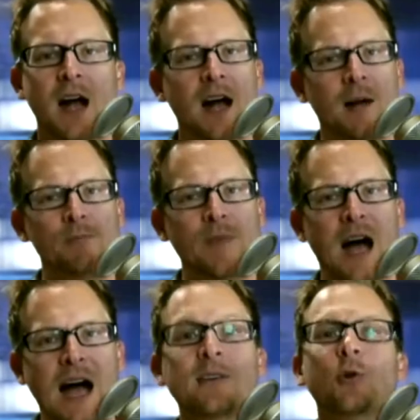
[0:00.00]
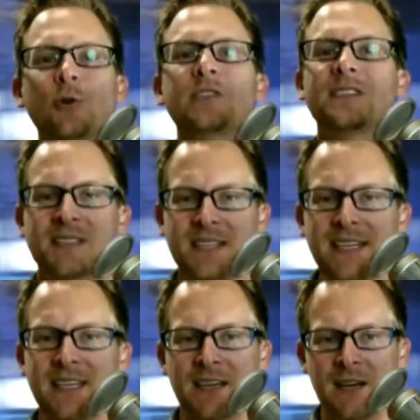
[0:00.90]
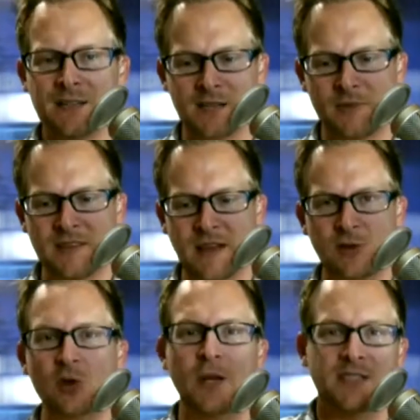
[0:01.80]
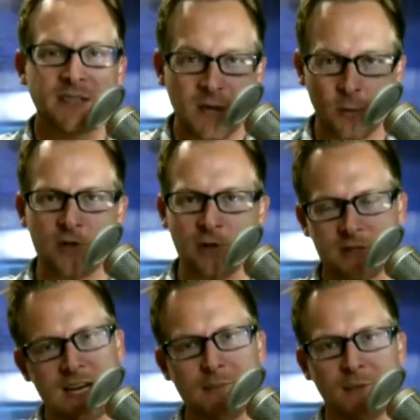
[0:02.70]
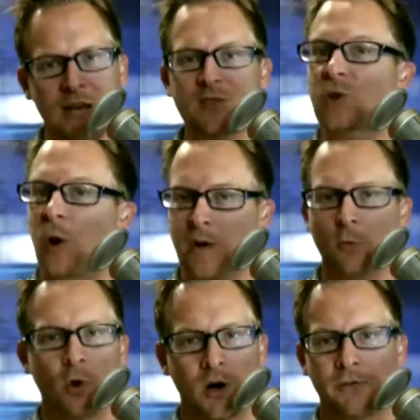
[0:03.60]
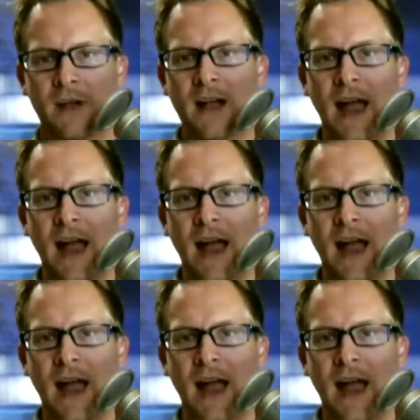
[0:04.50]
Um, I could see something that took place in the original timeline starring Worf